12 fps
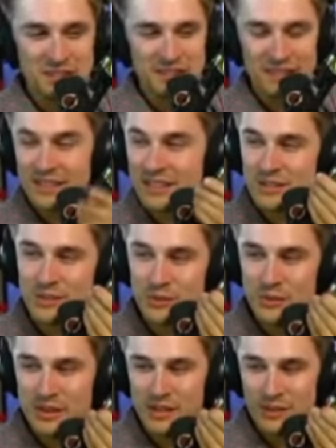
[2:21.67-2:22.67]
in the
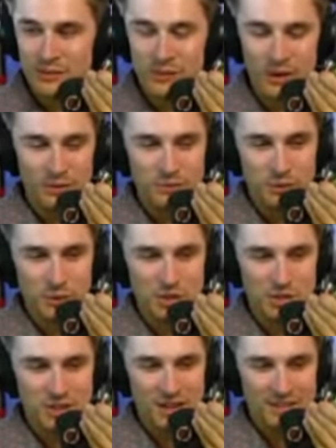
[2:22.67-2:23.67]
history of, of
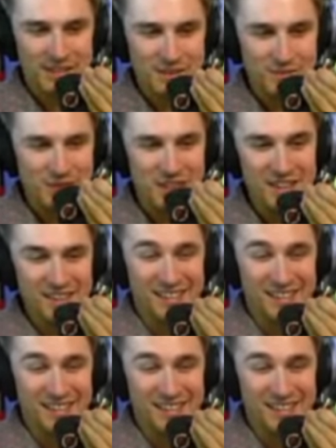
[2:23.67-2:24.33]
Twitch dot T V.